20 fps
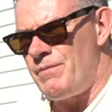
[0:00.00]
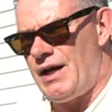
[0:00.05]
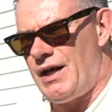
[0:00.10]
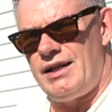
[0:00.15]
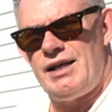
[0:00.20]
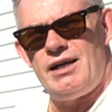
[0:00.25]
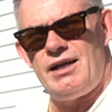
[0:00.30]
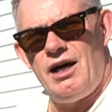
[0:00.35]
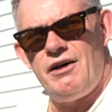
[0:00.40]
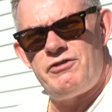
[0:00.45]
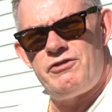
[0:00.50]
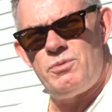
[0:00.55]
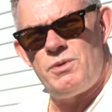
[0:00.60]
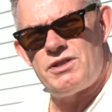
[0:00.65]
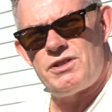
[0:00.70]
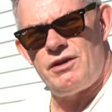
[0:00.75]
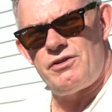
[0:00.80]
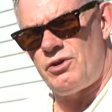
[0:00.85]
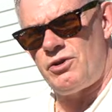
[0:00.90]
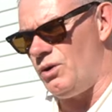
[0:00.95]
And then
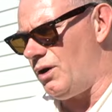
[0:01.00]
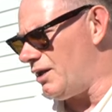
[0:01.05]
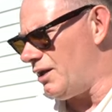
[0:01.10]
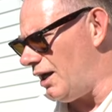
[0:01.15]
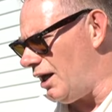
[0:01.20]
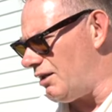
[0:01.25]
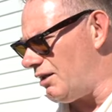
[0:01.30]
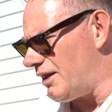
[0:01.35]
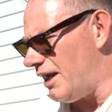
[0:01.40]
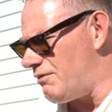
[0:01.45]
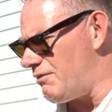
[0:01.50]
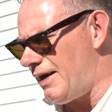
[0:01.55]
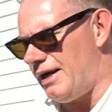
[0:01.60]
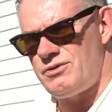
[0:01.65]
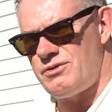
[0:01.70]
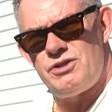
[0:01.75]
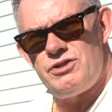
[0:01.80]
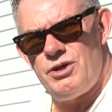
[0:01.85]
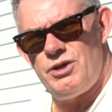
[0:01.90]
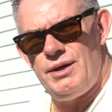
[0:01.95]
afterwards I thought oh, I'll get
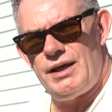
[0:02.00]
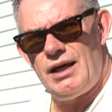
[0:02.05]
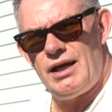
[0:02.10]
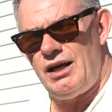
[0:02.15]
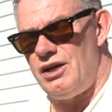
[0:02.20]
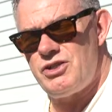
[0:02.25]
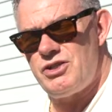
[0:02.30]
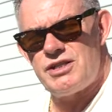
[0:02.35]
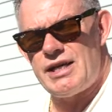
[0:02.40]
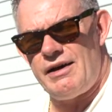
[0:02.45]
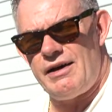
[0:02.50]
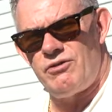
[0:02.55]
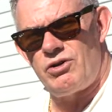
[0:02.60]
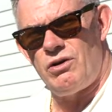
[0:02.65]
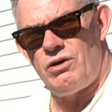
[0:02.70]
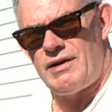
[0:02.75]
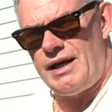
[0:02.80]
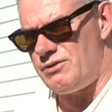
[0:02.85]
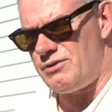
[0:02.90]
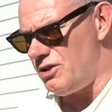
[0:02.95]
round to doing it and I just haven't
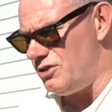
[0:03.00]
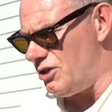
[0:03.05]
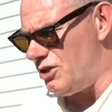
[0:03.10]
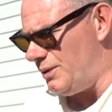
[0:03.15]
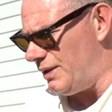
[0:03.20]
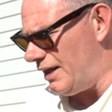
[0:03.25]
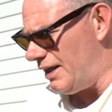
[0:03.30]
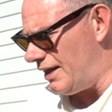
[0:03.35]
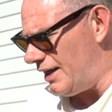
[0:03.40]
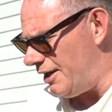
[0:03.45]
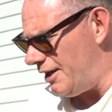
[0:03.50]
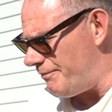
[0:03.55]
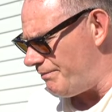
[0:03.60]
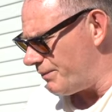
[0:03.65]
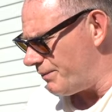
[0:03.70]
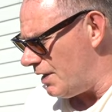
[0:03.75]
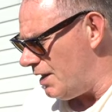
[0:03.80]
got round to doing it yet.